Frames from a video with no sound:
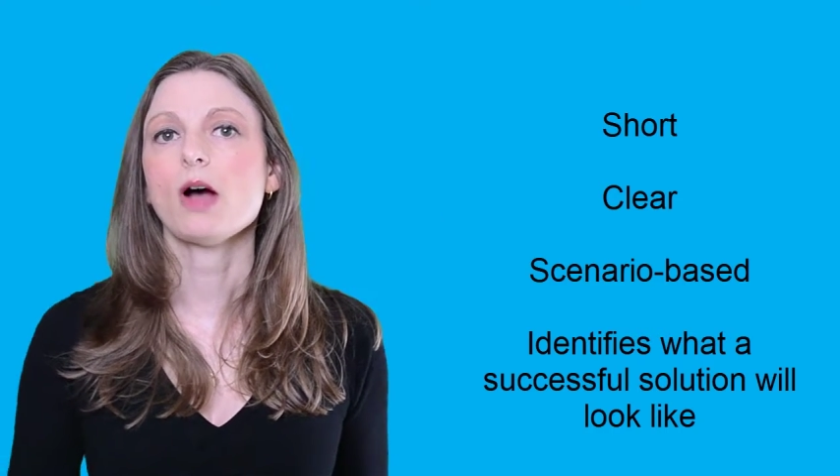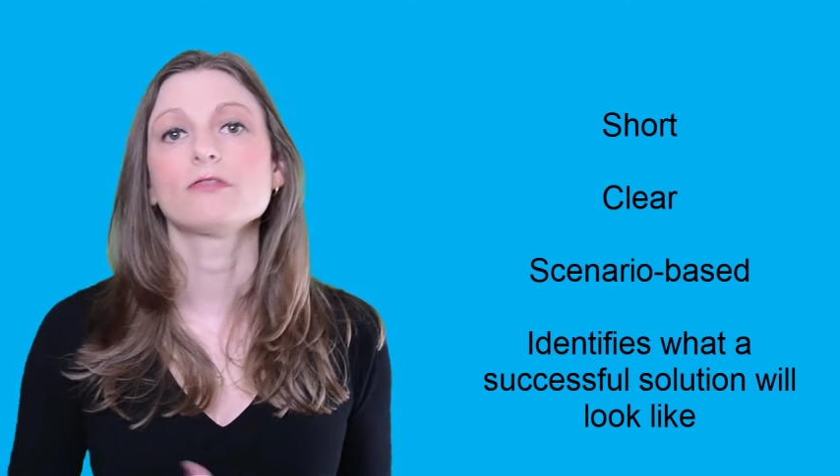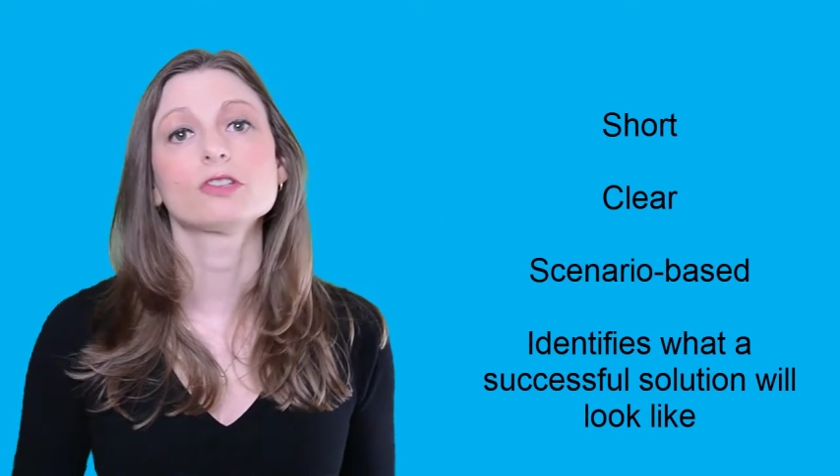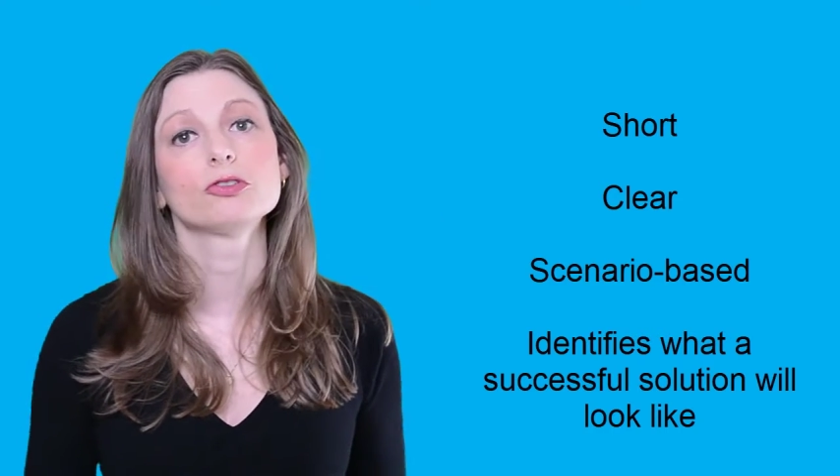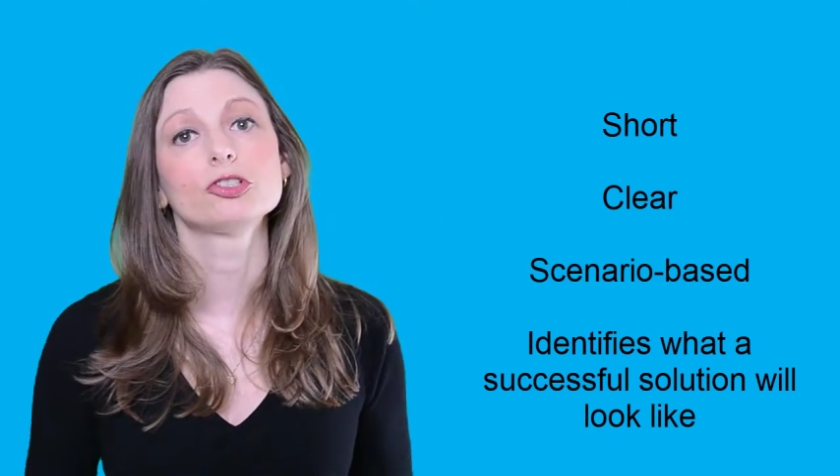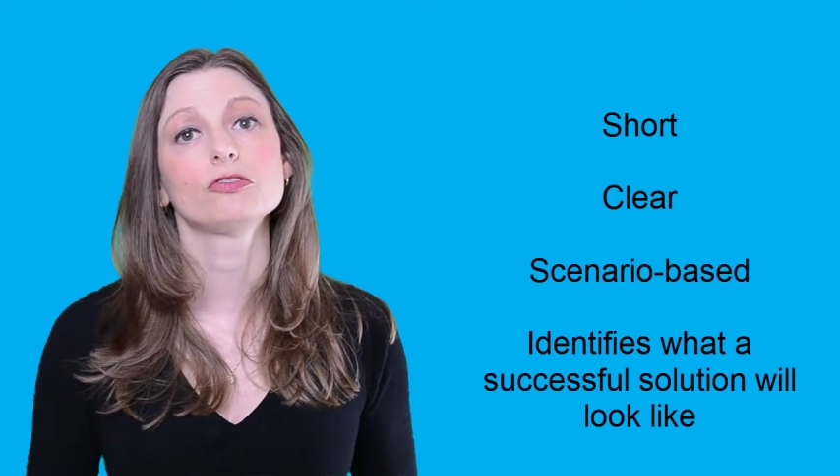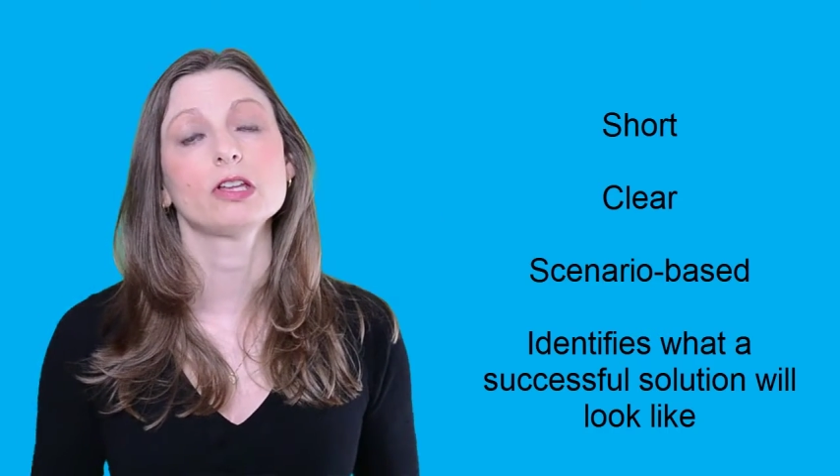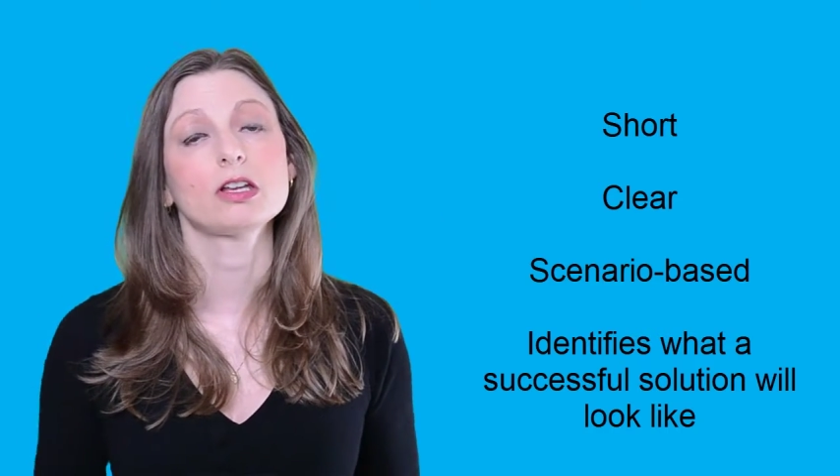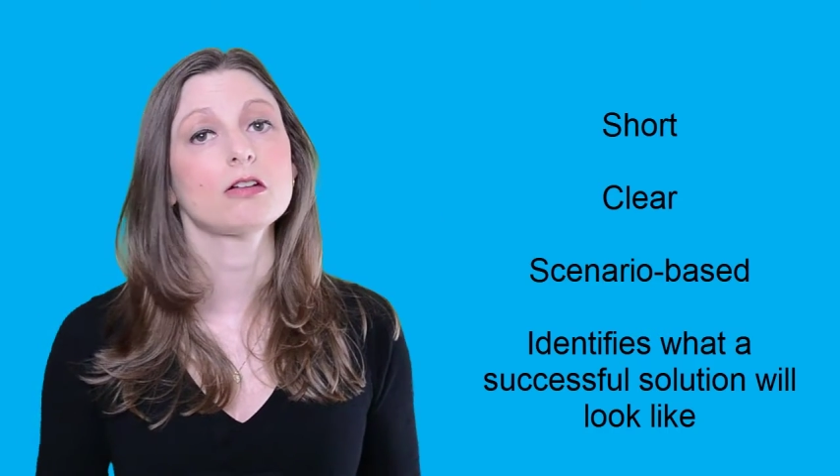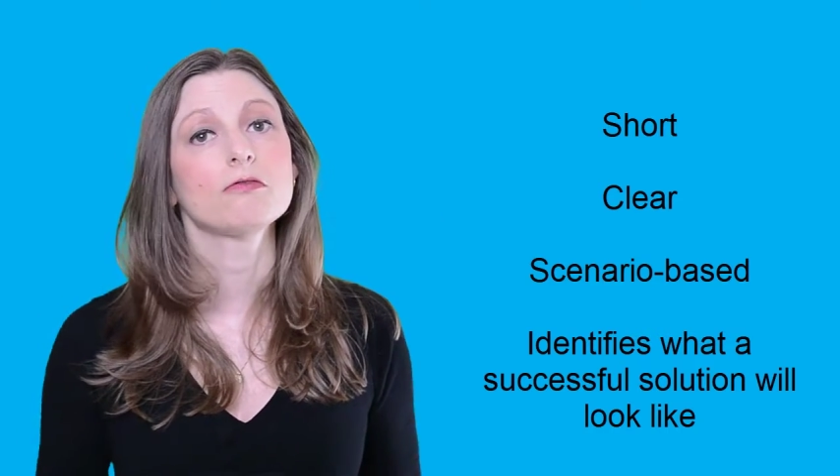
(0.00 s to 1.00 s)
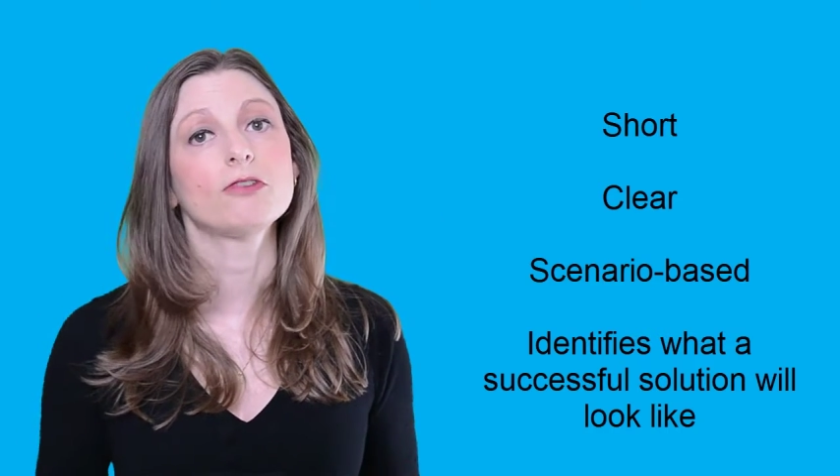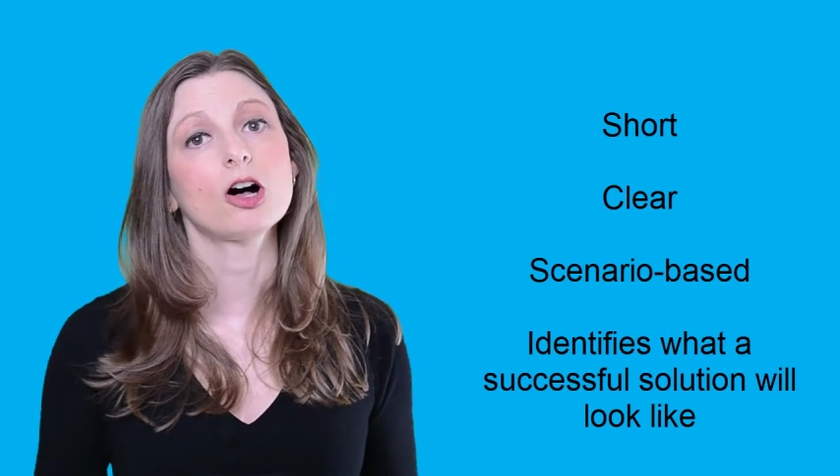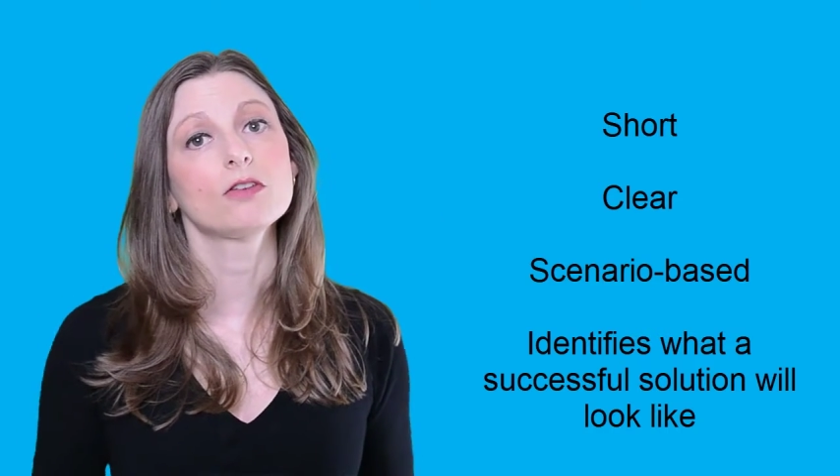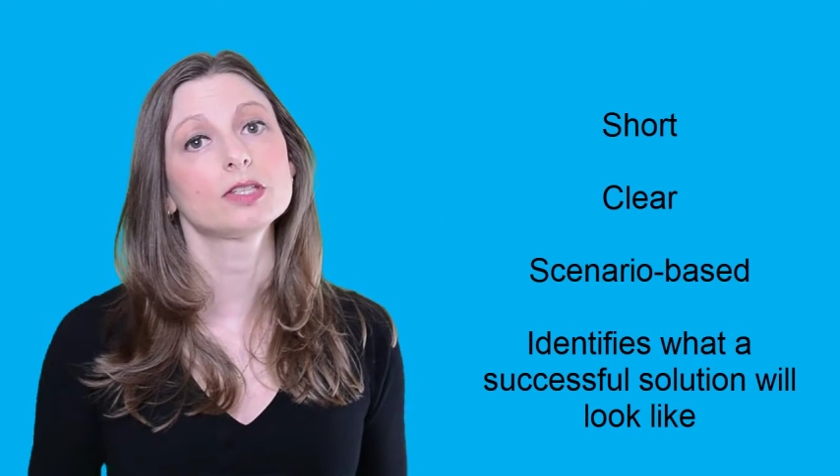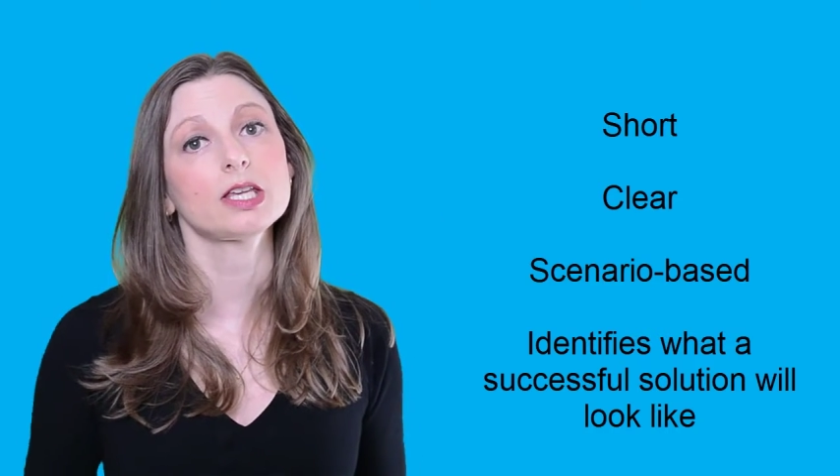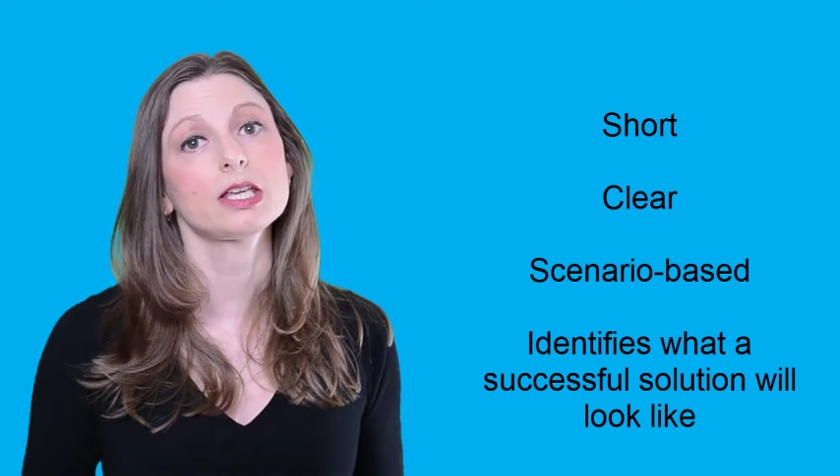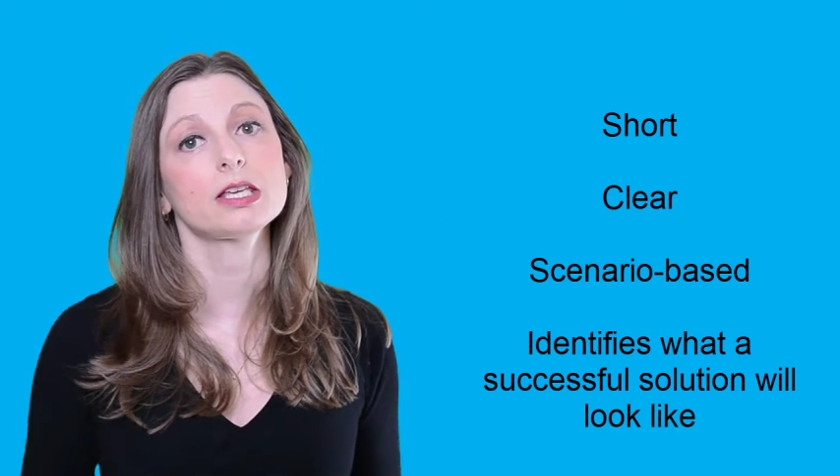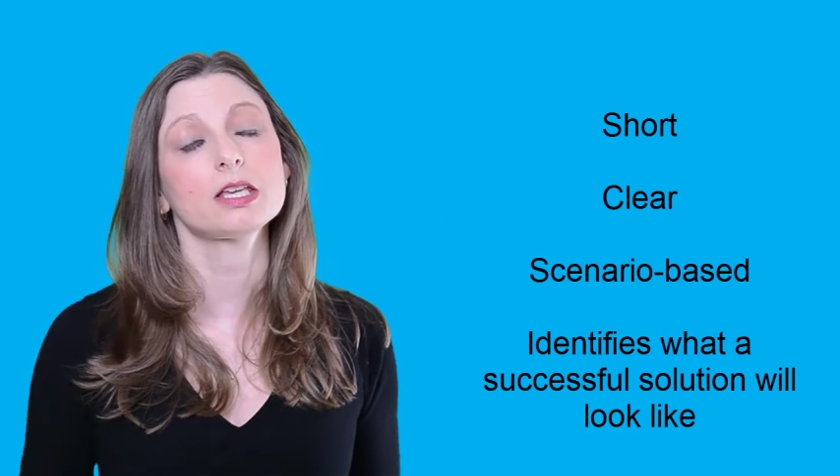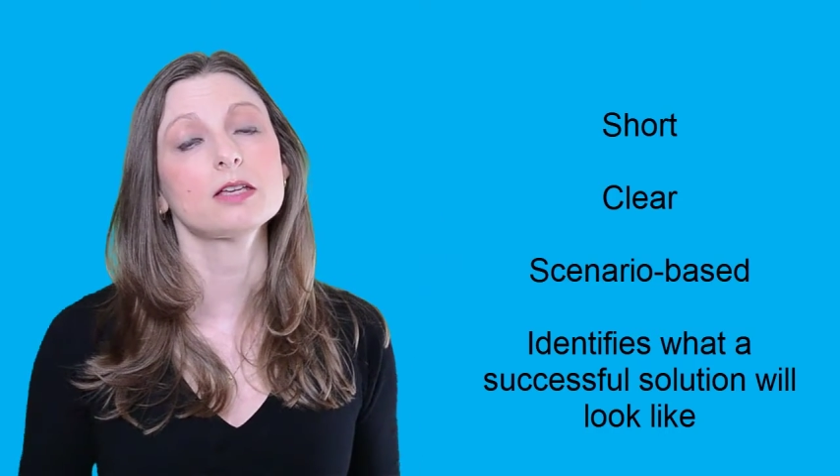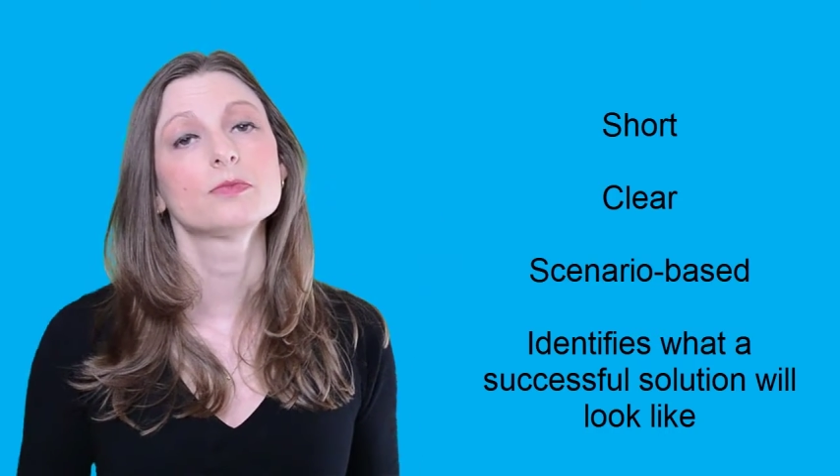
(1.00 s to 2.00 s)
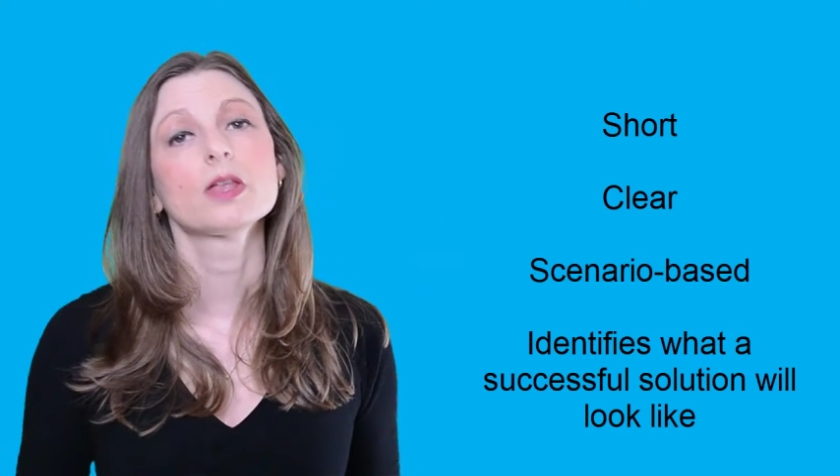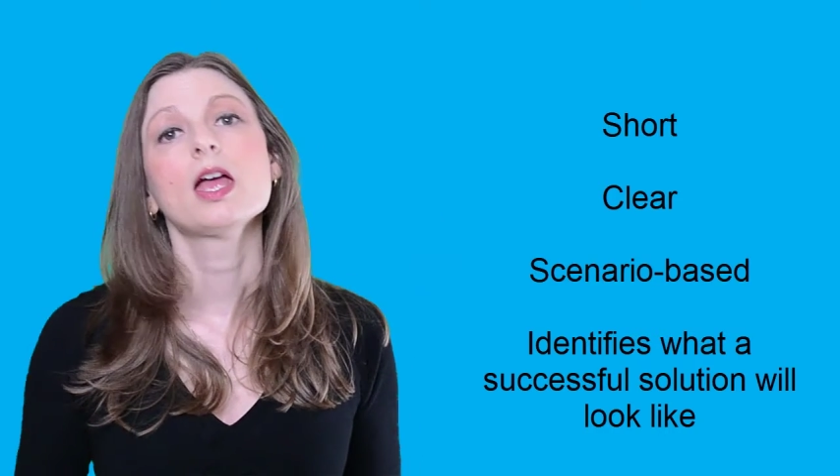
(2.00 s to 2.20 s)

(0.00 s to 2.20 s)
I've told you that it involves Inky,